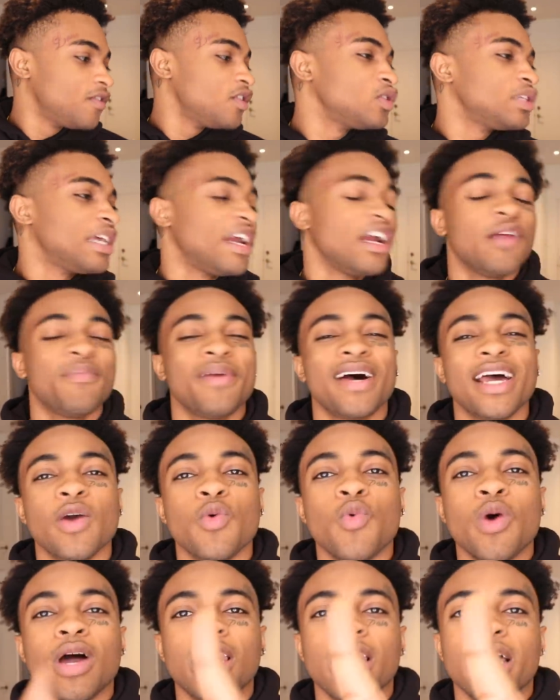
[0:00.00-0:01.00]
First, everybody,
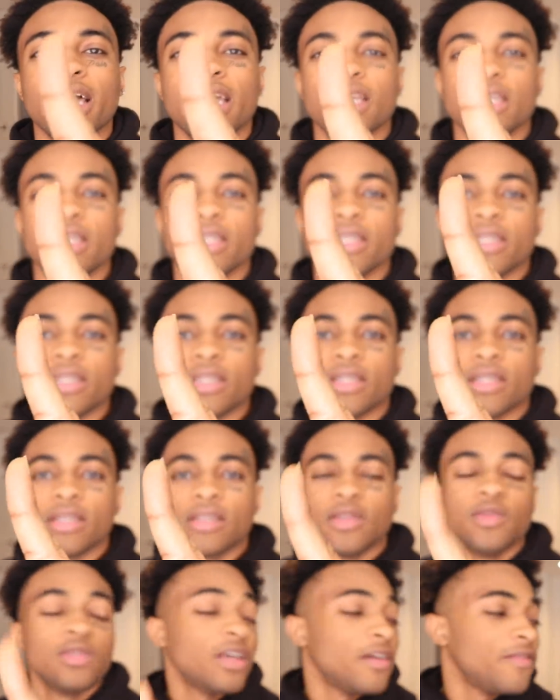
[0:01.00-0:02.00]
1 like.
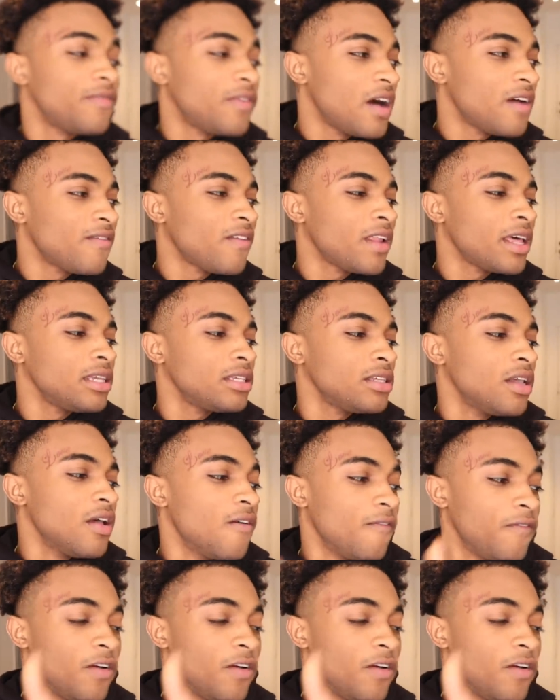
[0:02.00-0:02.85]
You said 5 likes.